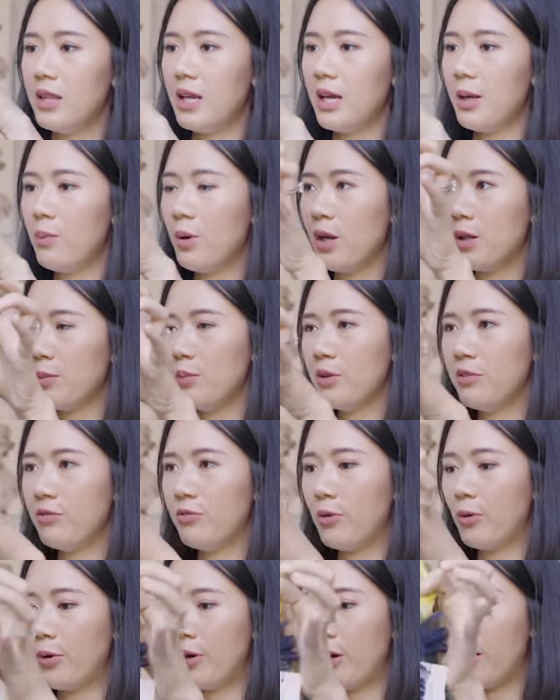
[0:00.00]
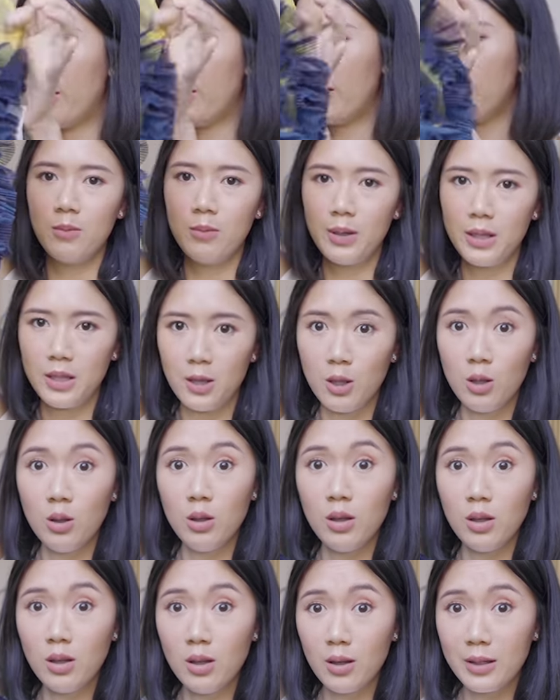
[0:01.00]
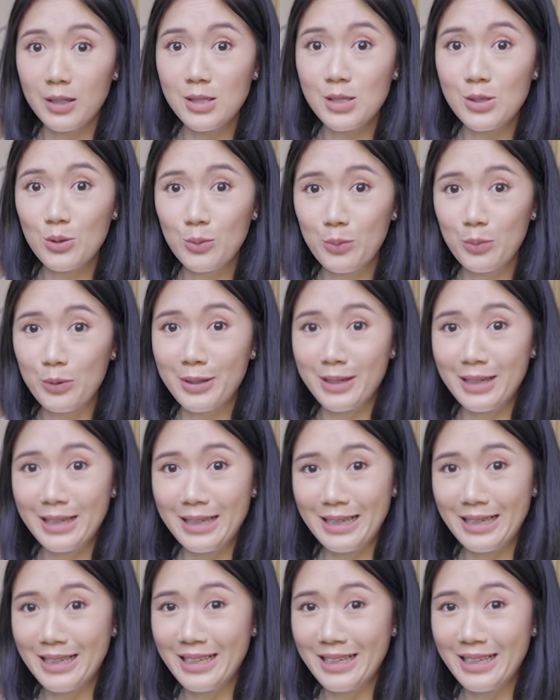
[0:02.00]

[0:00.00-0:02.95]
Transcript: that I bought before. Look, it's so cool.